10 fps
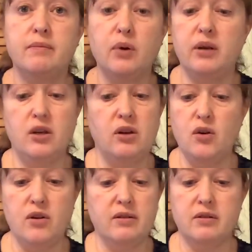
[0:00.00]
You
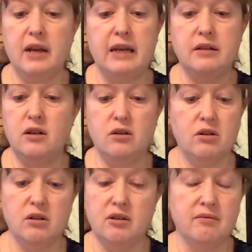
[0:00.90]
can slice it, you
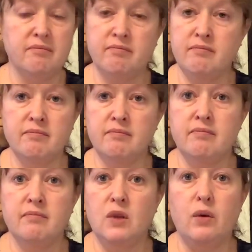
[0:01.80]
can
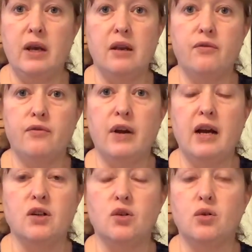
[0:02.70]
eat it
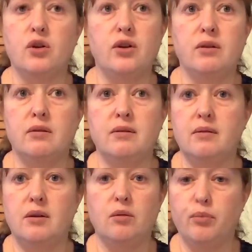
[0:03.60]
fresh, or you
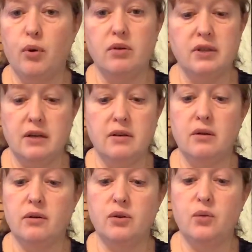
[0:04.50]
can process it
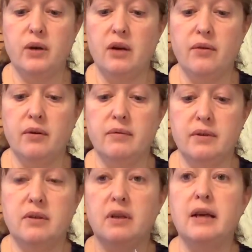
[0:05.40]
or do whatever.
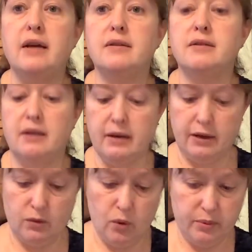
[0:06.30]
It's a
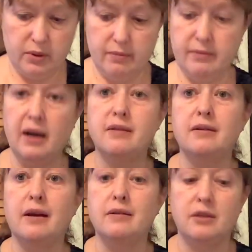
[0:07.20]
nice whoops. That's a
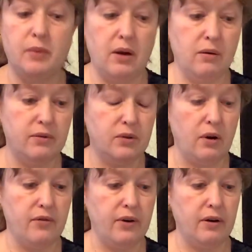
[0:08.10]
nice tomato.
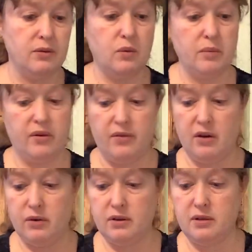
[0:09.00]
Starfire is one of my
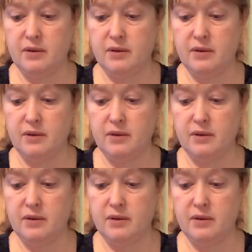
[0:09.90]
favorites.